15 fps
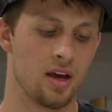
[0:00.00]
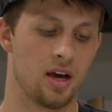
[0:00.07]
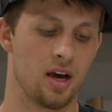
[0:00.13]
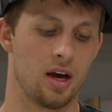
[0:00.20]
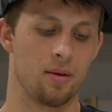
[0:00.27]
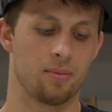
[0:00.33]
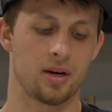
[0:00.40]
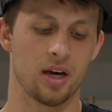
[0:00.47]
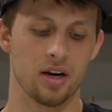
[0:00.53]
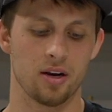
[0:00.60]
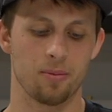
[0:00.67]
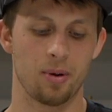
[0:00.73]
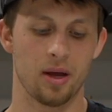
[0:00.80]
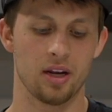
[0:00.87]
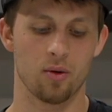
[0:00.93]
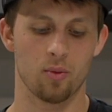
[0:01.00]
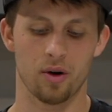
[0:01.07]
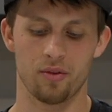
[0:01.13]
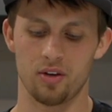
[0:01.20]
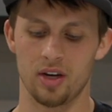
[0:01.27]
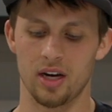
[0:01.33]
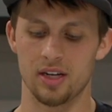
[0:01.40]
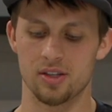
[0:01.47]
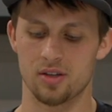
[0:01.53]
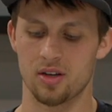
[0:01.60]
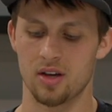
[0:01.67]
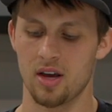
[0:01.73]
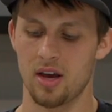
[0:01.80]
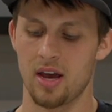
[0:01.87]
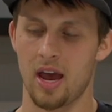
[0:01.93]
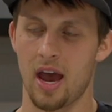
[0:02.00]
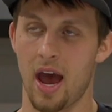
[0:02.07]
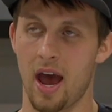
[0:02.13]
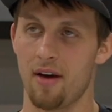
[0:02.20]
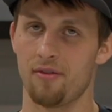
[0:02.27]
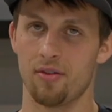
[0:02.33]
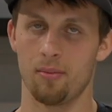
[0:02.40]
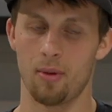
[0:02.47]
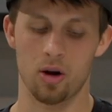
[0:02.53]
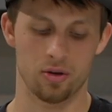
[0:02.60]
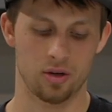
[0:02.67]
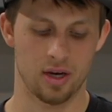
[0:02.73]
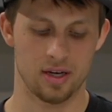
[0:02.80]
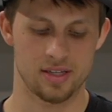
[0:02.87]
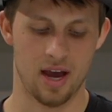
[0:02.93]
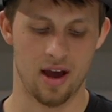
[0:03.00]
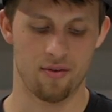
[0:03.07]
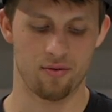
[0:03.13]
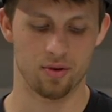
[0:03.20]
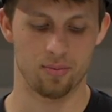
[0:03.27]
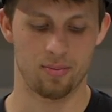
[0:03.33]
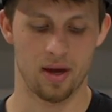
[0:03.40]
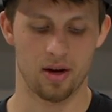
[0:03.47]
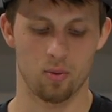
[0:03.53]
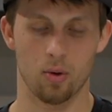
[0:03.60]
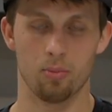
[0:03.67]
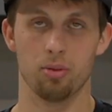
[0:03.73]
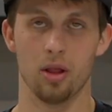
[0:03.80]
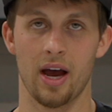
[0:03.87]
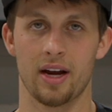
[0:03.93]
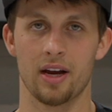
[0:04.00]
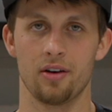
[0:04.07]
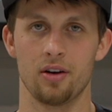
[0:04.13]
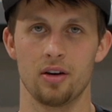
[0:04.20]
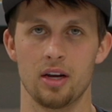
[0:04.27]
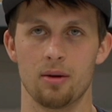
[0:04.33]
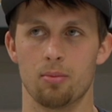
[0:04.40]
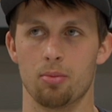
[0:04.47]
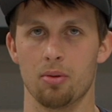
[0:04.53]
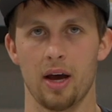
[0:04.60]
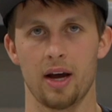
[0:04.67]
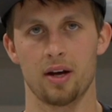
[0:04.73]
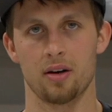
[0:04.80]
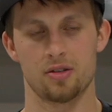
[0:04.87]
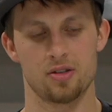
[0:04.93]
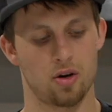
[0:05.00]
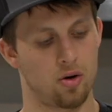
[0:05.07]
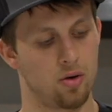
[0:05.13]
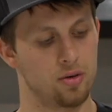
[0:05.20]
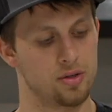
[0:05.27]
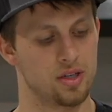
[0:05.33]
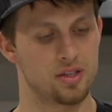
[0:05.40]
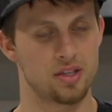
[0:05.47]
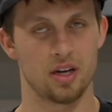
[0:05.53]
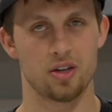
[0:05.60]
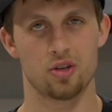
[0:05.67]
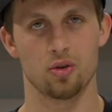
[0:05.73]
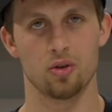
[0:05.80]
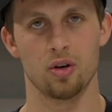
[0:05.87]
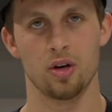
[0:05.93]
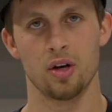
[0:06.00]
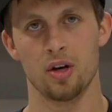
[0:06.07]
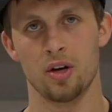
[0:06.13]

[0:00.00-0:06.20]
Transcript: Kind of depending on whatever you guys have, the model you guys have will depend on what blackout you need. Blackouts are always essential.